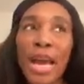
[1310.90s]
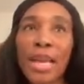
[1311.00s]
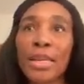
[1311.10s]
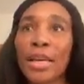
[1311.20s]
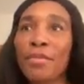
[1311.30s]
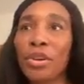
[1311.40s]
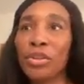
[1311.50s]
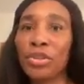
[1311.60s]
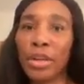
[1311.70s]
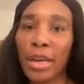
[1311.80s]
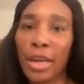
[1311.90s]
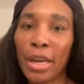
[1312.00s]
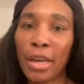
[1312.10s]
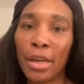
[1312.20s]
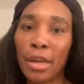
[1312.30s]
I love
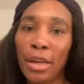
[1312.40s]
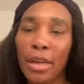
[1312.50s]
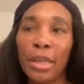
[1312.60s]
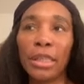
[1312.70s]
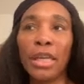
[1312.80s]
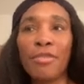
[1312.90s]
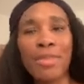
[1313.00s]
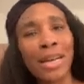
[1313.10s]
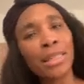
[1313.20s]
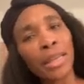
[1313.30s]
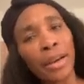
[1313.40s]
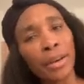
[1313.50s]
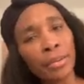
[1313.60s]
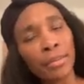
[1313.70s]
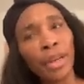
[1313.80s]
Australia. I love
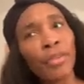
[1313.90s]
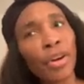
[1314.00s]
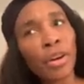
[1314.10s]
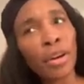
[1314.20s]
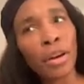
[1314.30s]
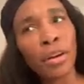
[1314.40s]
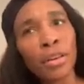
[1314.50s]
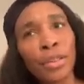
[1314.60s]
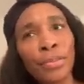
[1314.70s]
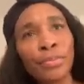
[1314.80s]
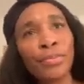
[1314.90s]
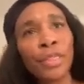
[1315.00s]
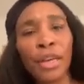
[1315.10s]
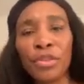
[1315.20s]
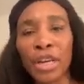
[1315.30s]
Moscow. Love Hong Kong.
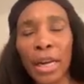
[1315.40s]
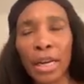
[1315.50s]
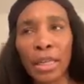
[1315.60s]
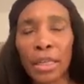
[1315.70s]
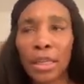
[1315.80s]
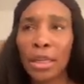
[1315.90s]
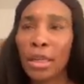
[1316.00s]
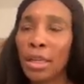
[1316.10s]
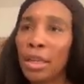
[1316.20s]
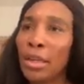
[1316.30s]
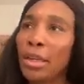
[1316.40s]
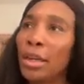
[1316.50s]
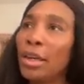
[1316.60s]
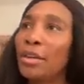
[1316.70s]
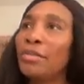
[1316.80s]
Love China.
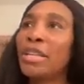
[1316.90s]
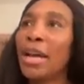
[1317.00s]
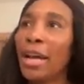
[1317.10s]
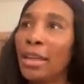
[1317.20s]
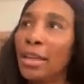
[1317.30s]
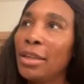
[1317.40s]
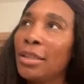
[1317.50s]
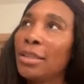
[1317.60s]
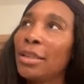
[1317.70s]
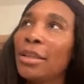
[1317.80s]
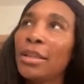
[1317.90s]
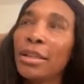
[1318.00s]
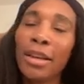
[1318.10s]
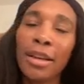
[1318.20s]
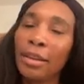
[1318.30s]
Love Thailand.
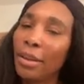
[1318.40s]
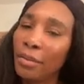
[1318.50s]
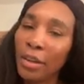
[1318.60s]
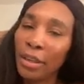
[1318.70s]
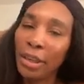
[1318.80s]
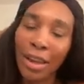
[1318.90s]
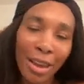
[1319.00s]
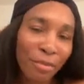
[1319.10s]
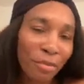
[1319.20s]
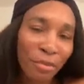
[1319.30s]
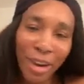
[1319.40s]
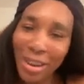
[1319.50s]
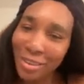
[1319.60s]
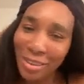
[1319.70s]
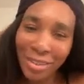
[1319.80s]
And I love Italy. And
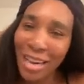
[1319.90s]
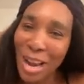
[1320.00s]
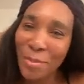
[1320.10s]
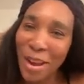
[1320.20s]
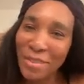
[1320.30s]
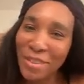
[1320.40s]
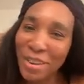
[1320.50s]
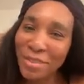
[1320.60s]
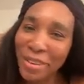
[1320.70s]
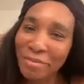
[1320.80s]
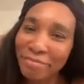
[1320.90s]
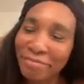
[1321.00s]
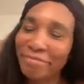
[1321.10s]
France is now my favorite.